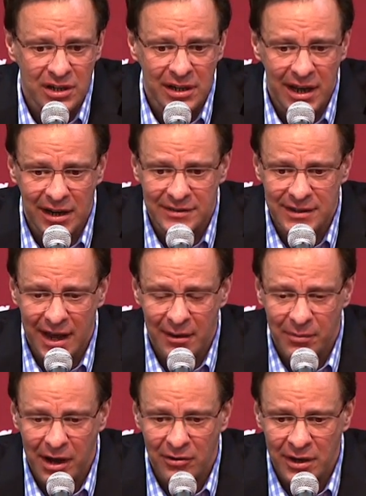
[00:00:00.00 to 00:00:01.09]
And again, it's not
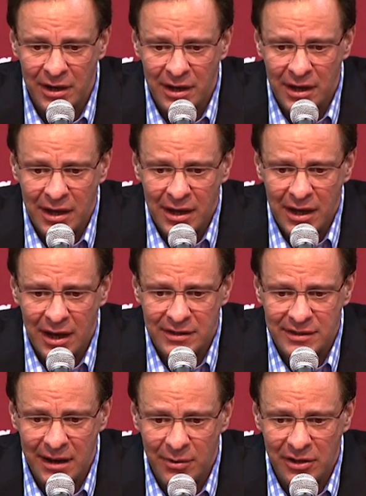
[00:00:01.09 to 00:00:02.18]
about
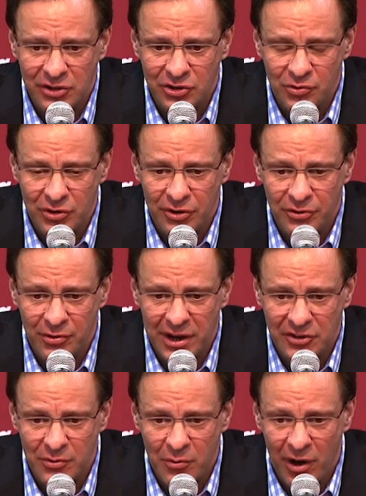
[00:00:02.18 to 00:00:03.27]
the two or the three,
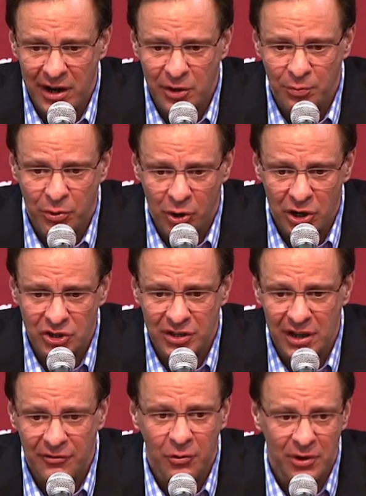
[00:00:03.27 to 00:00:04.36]
because we wanted to push, and
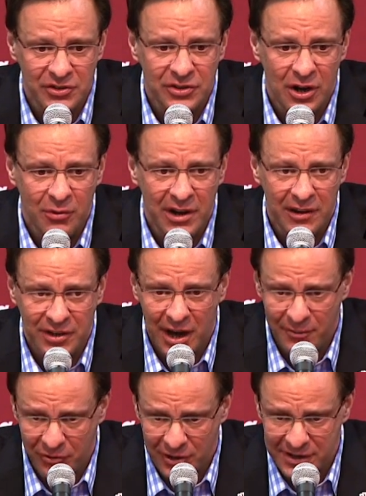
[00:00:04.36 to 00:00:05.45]
then if it wasn't there, we'd have
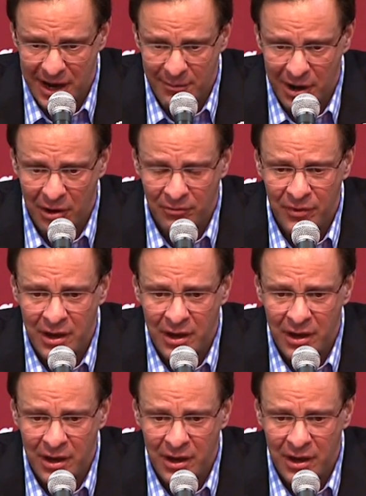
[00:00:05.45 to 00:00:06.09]
time for a timeout.